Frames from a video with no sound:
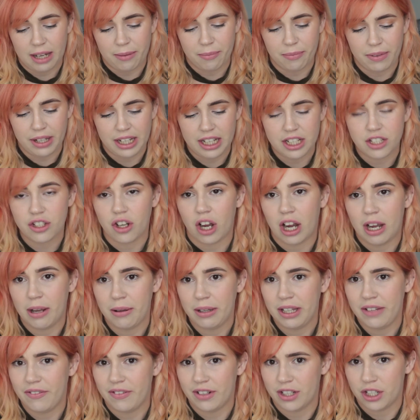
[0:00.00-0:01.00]
thing. So I
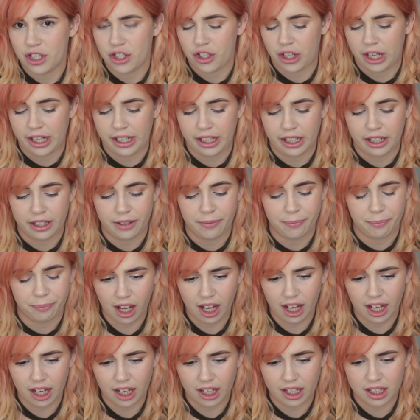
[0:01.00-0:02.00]
live in Australia,
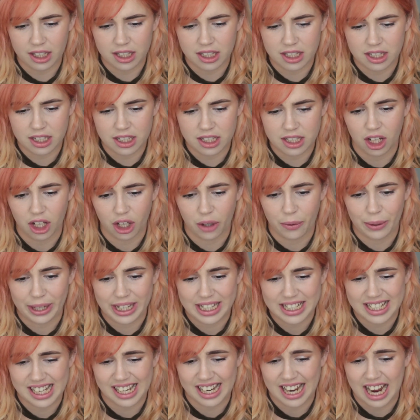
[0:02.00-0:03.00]
and
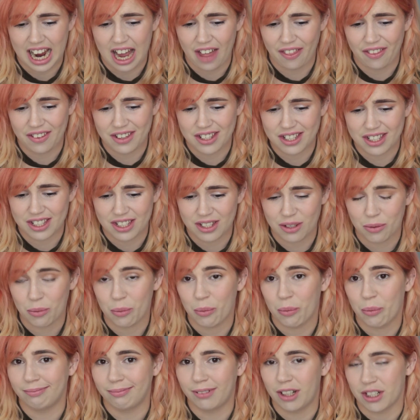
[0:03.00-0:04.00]
Queensland Health is,
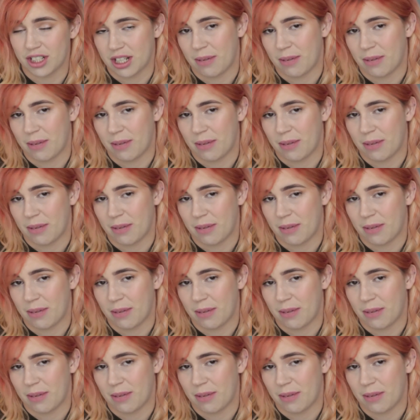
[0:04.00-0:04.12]
because